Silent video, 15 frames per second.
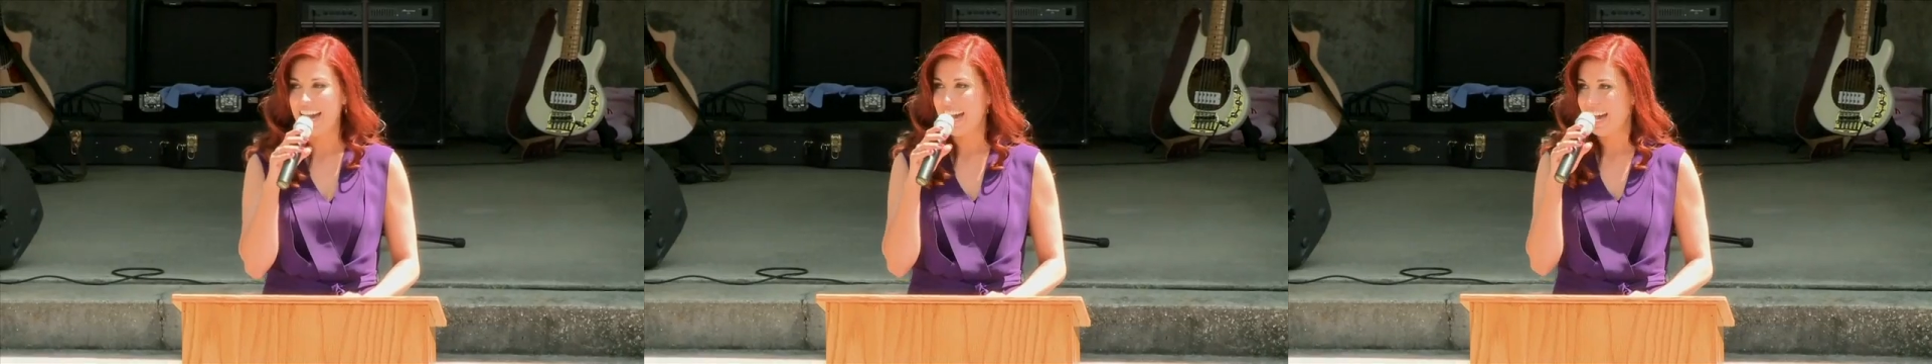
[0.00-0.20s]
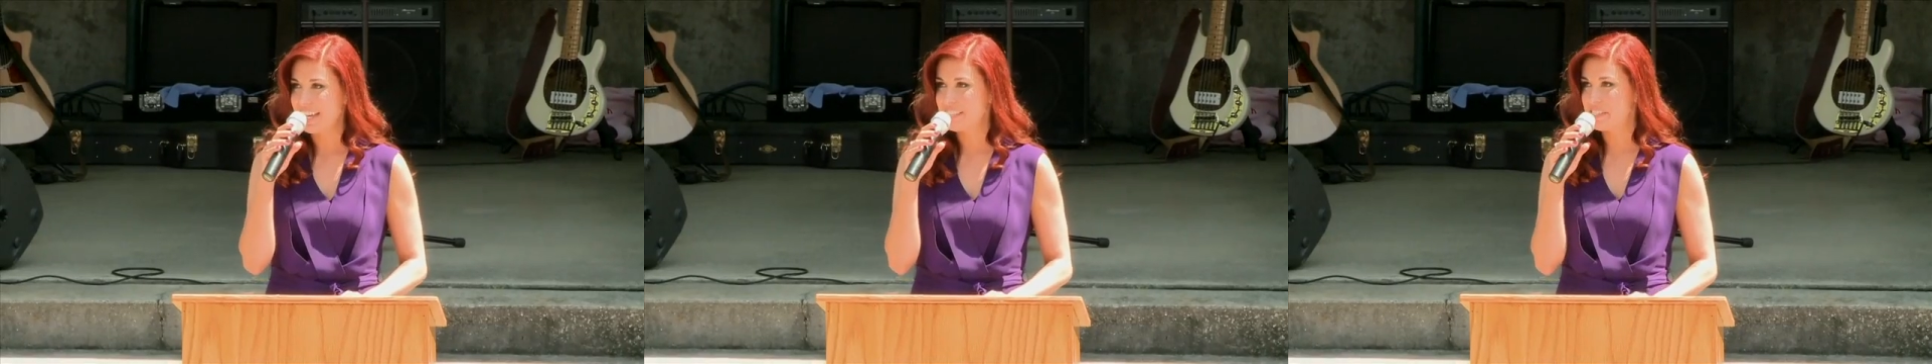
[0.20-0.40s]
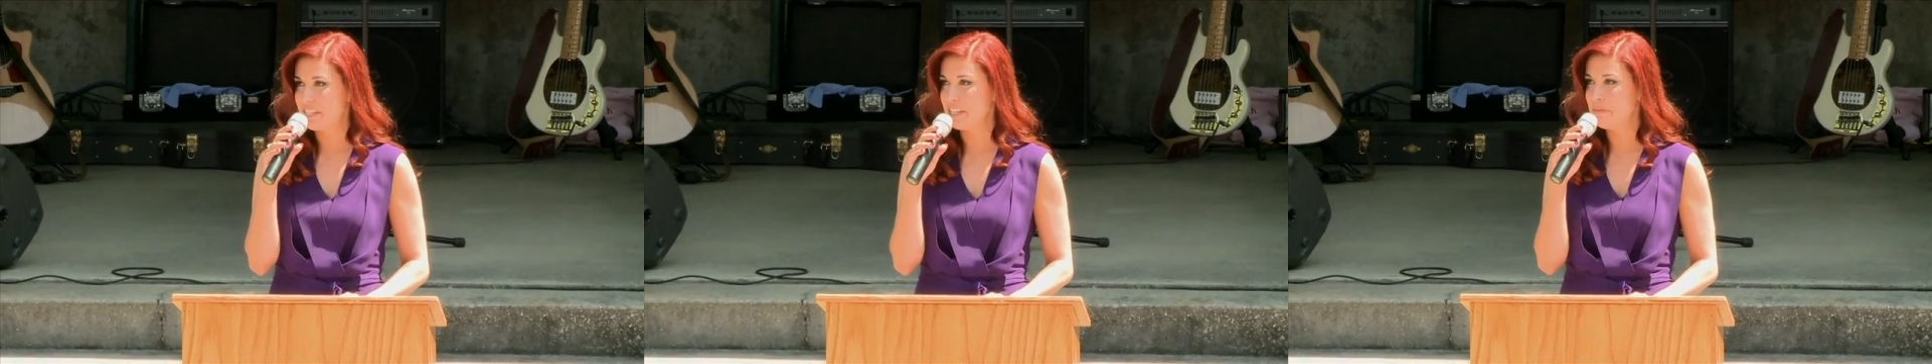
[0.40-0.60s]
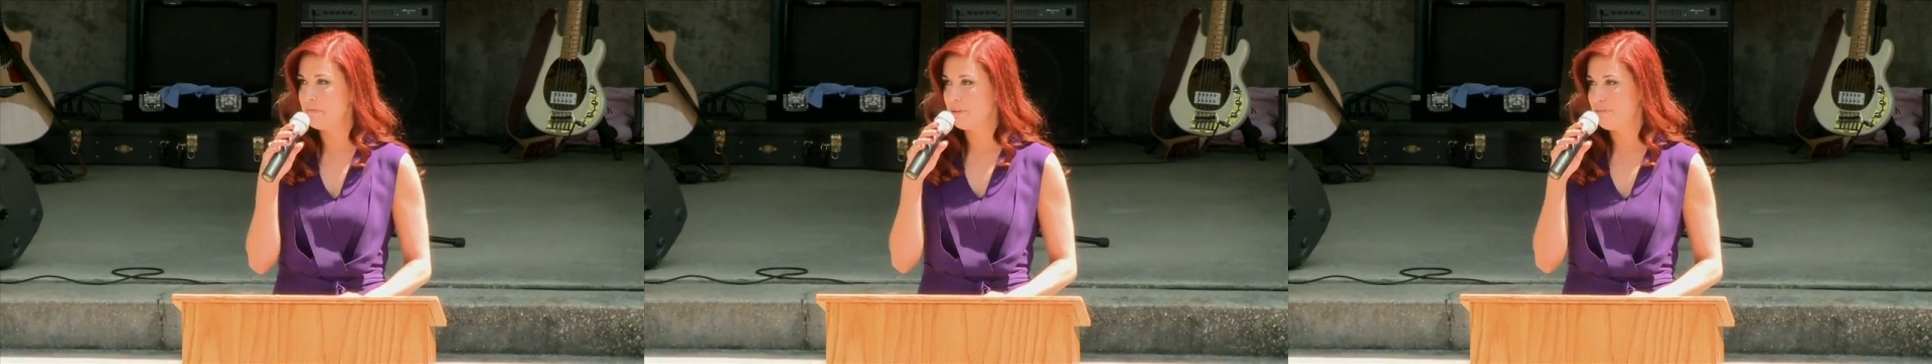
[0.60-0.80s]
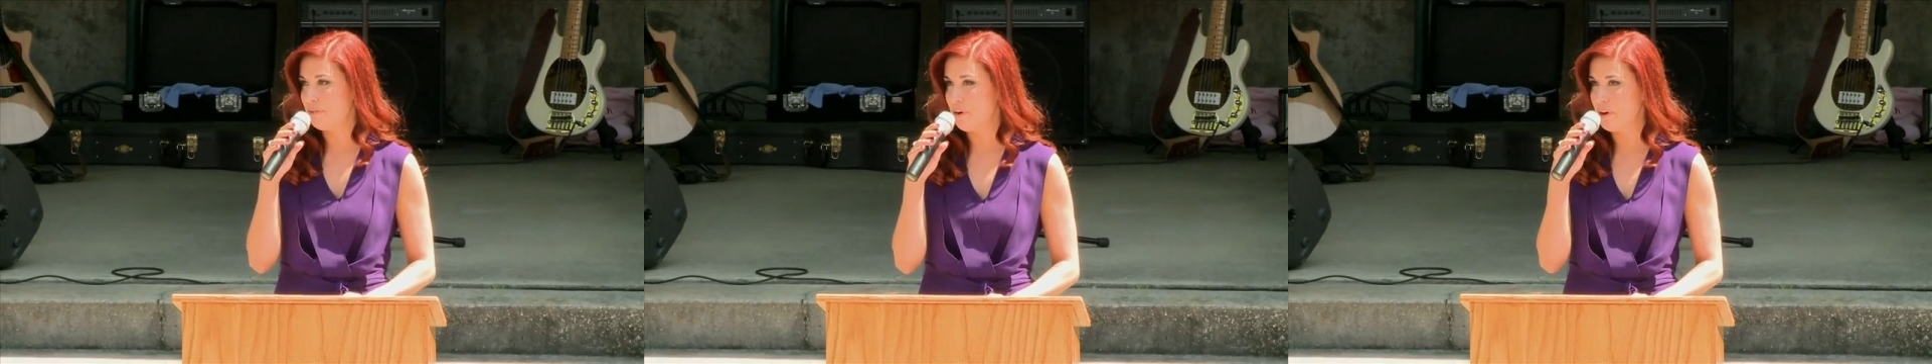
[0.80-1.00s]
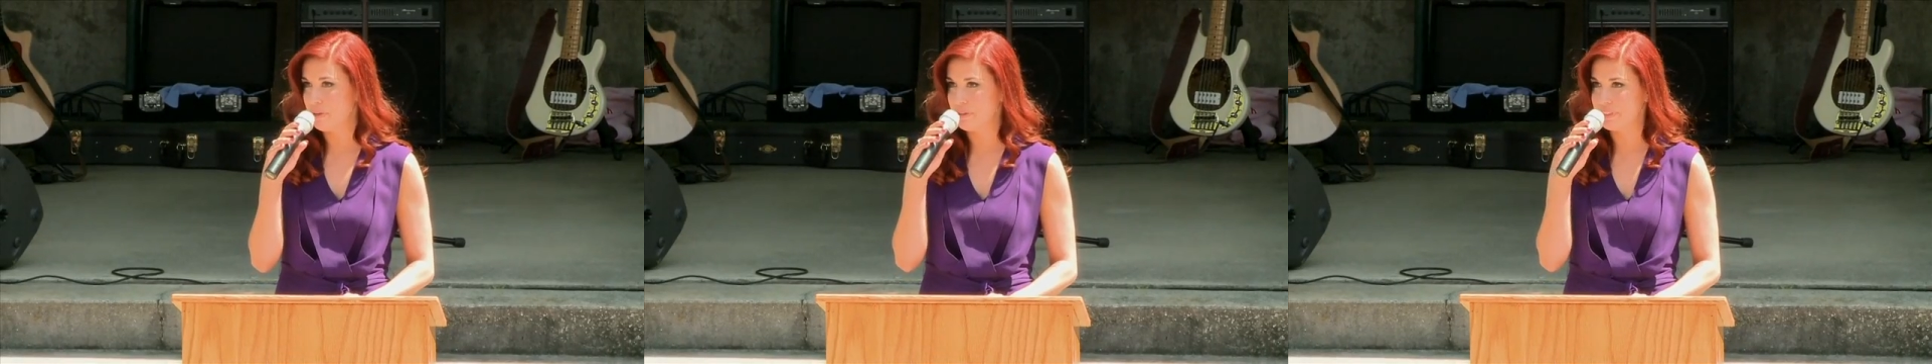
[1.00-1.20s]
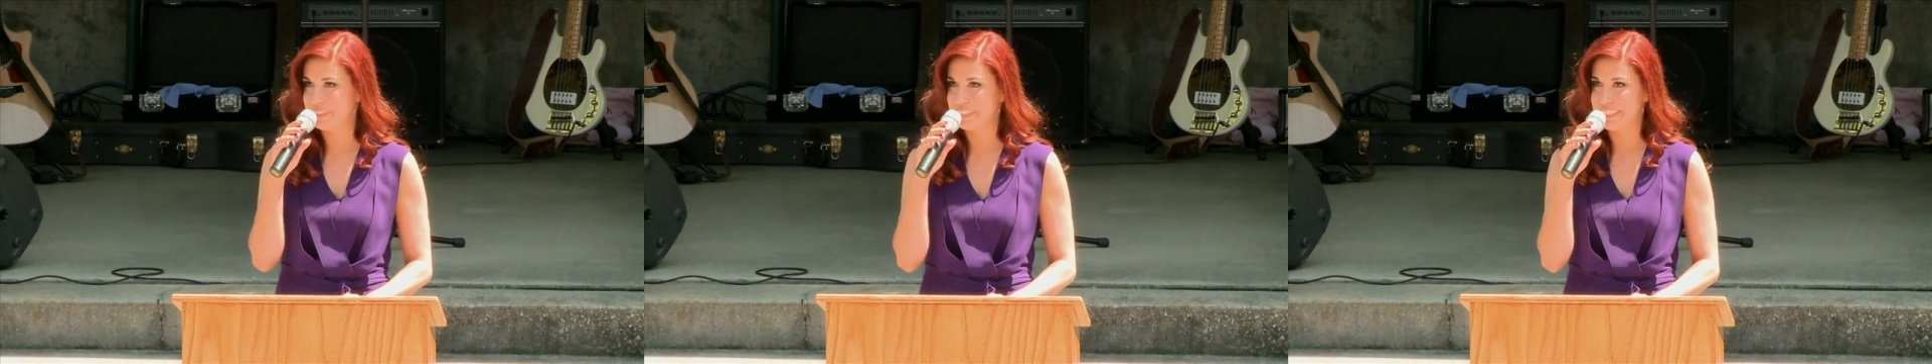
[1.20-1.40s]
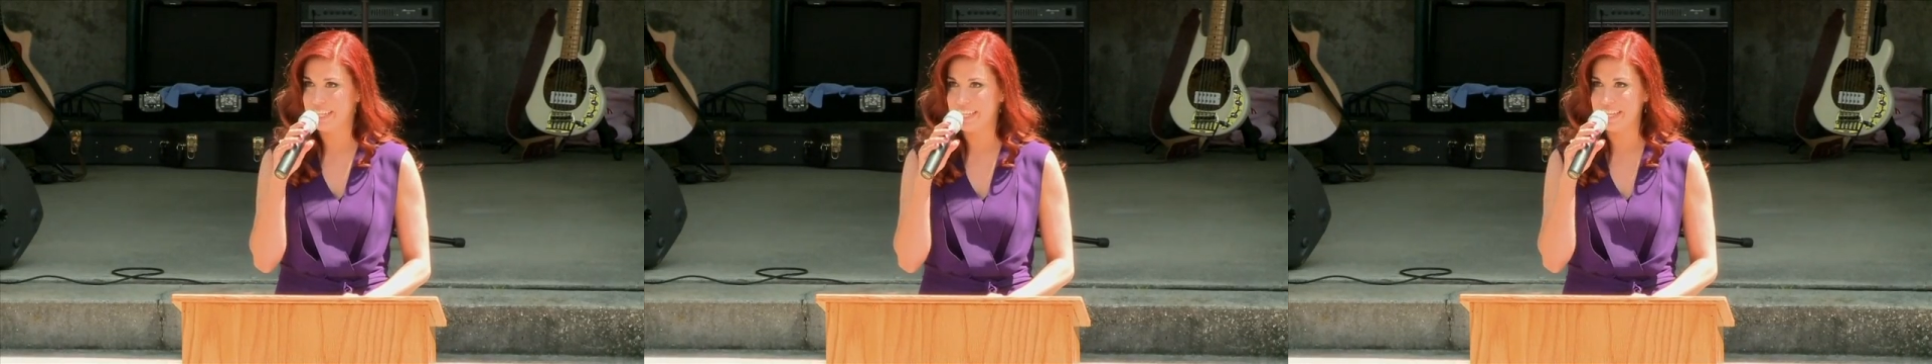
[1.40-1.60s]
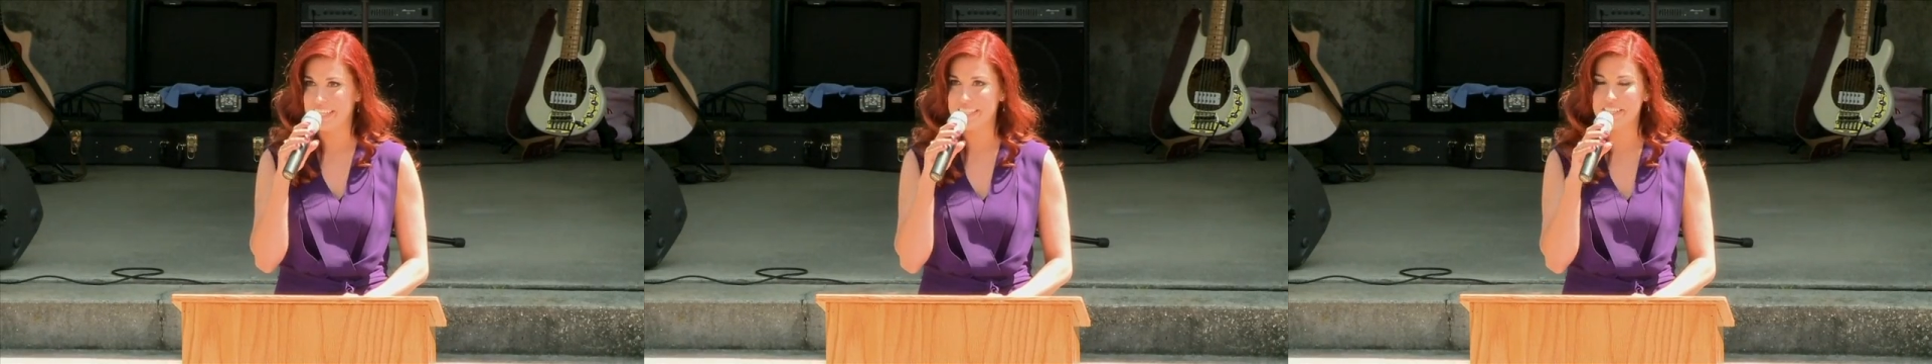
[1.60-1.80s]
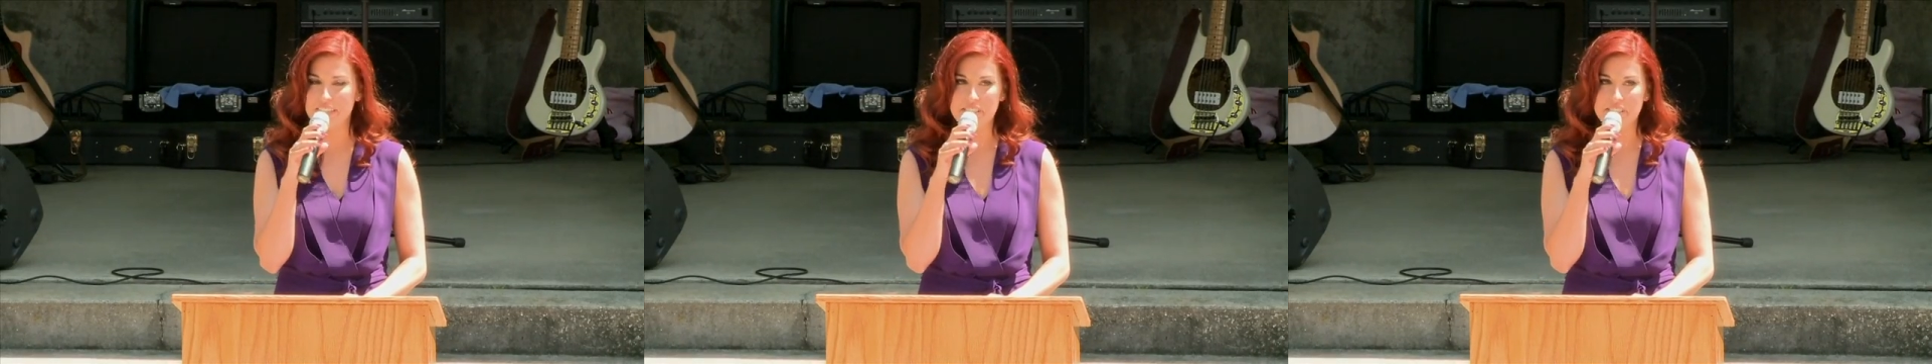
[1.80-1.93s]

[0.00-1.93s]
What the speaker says: I stand before you today